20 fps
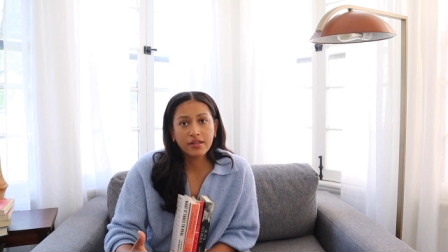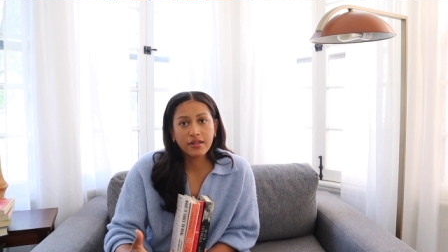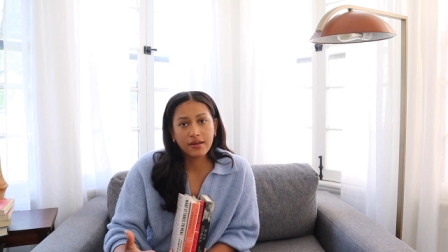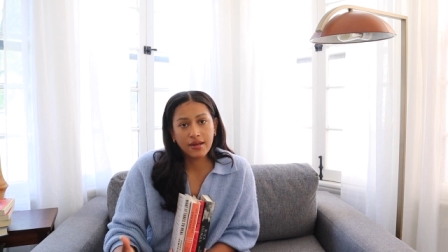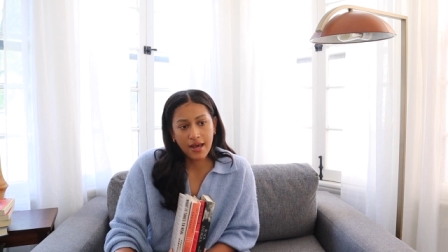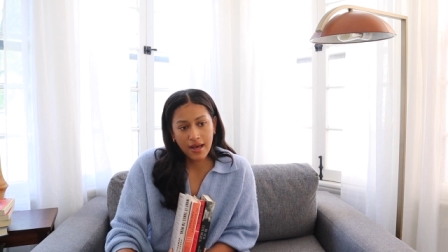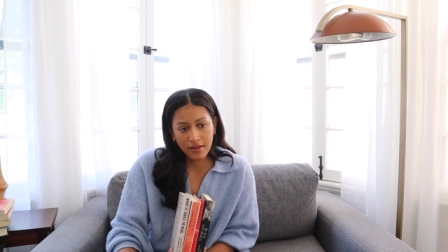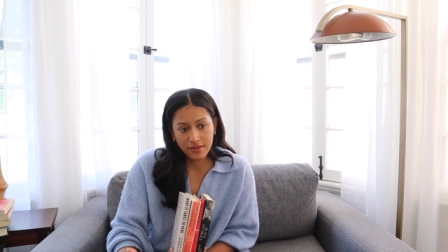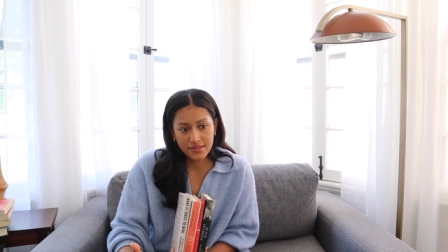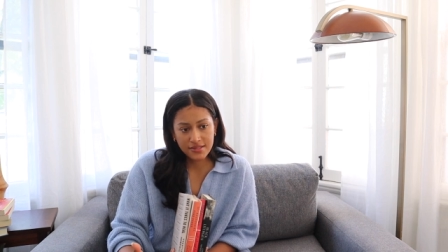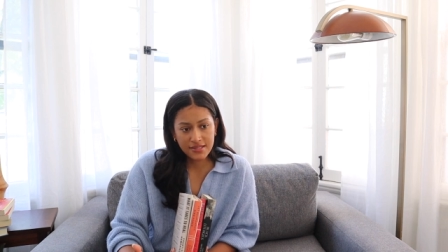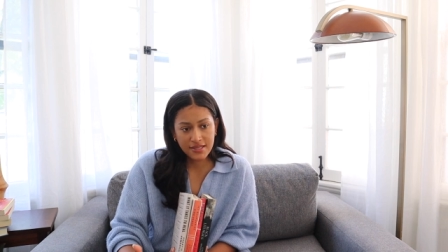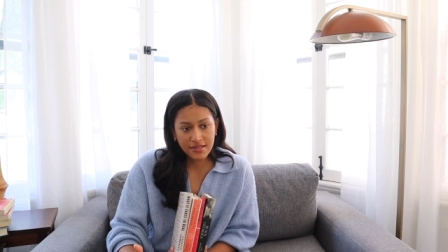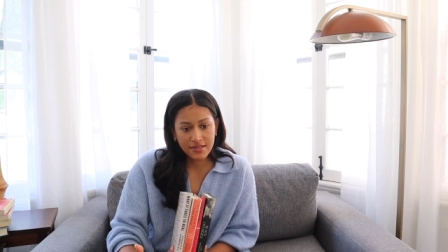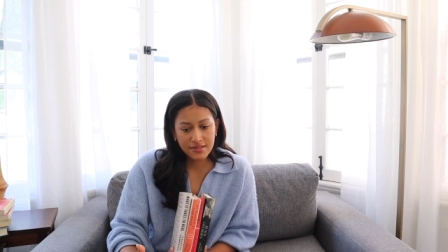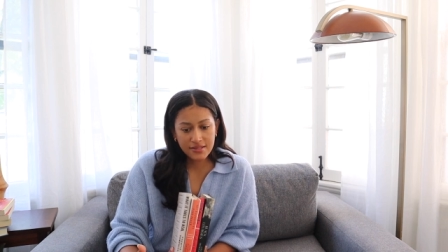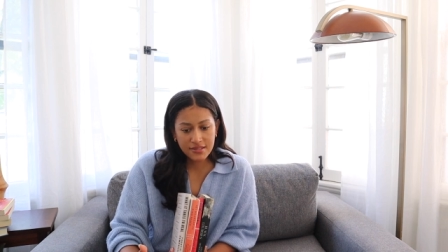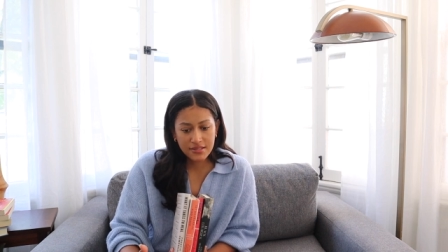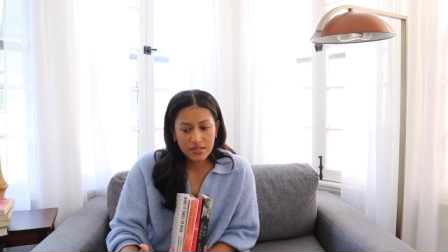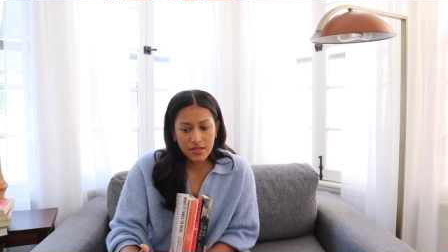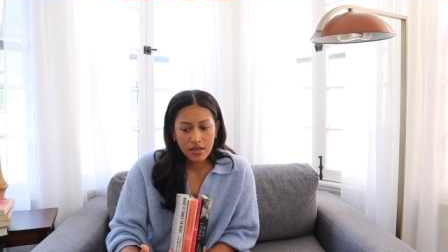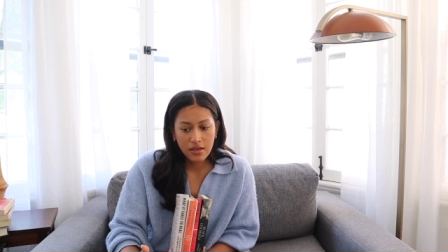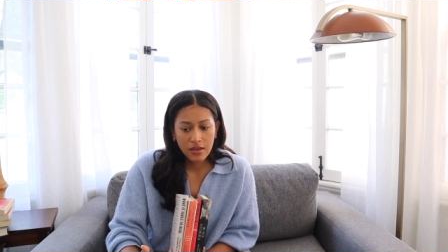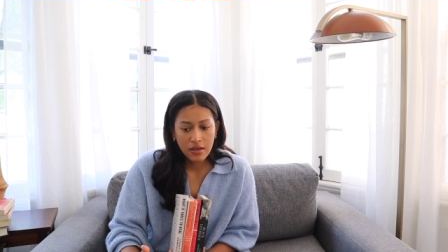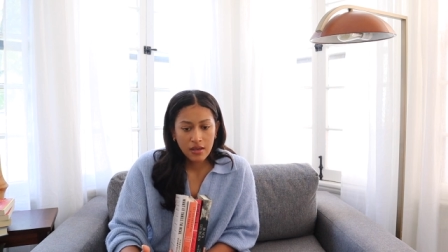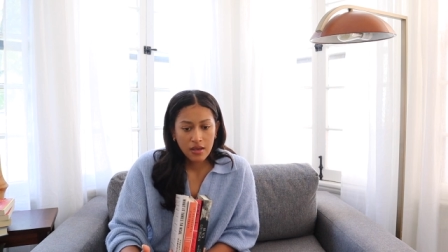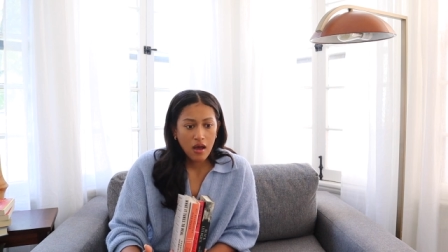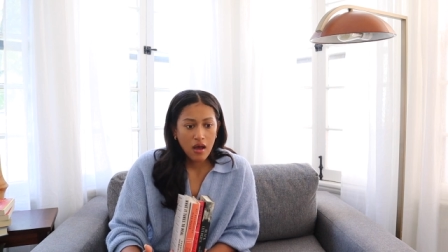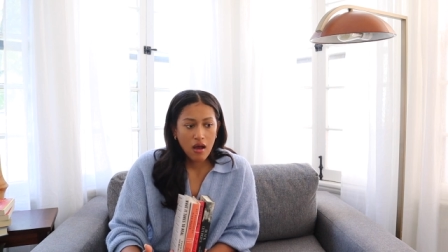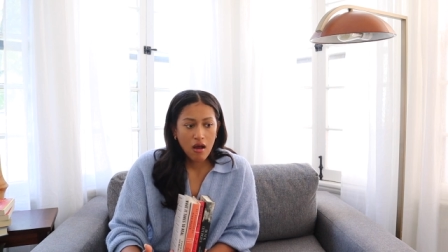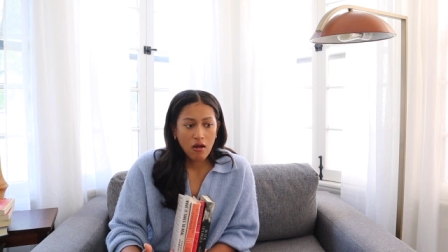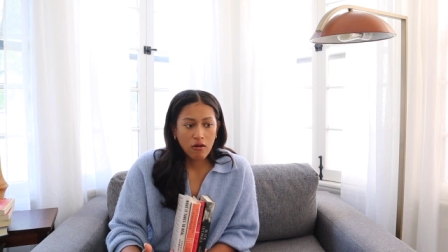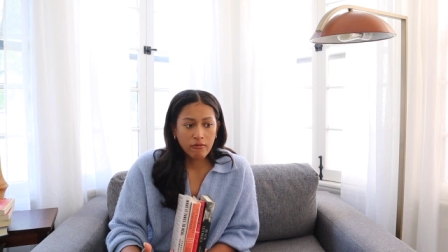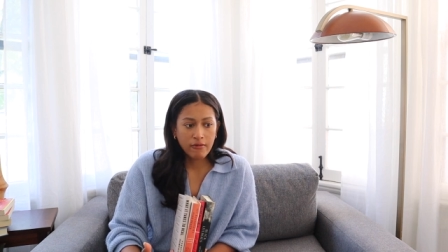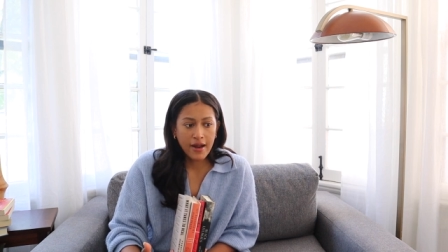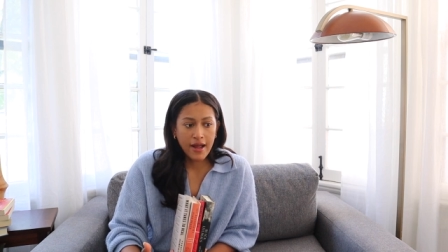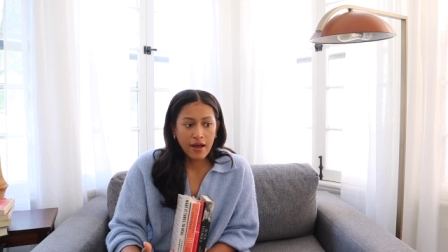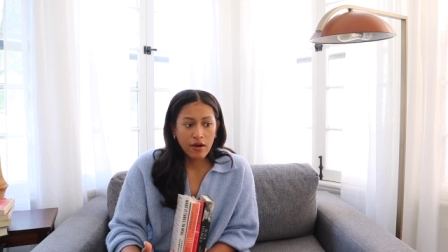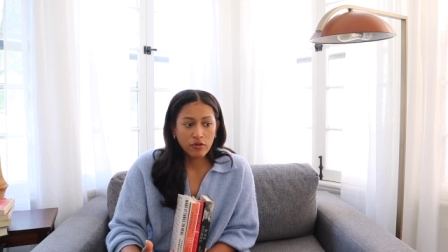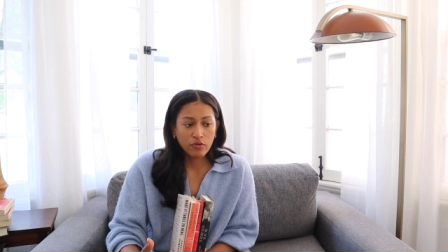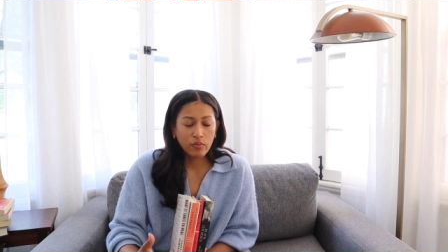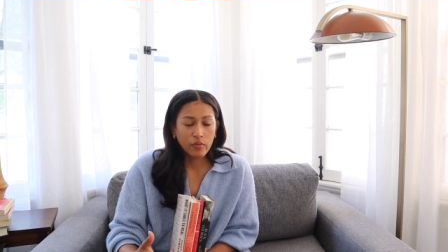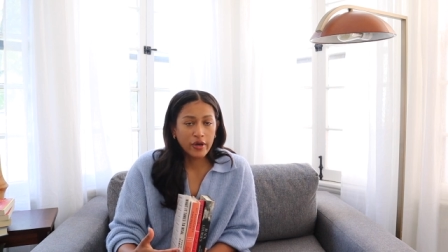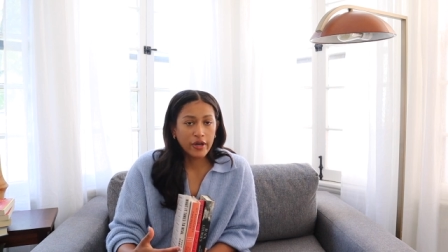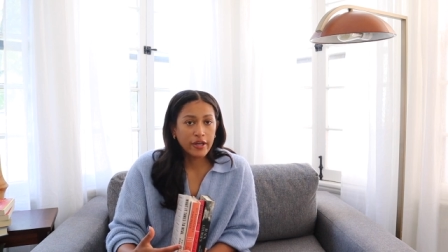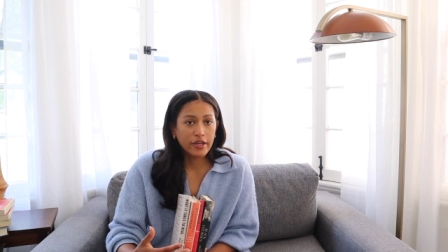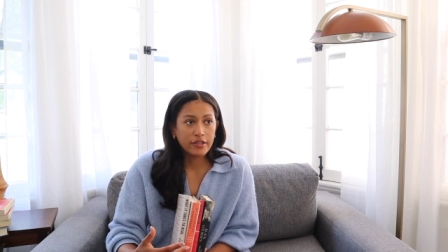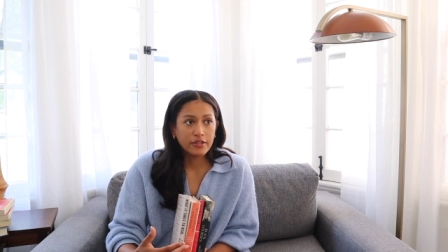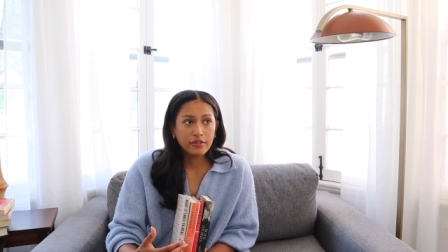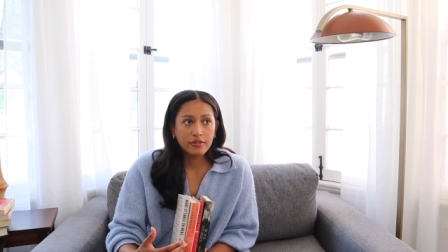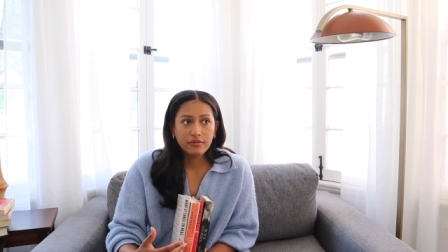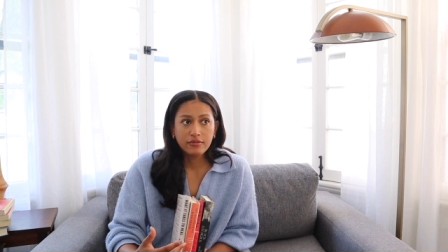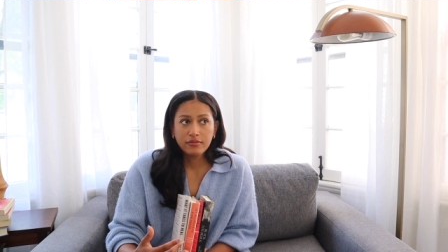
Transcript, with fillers: analysis around what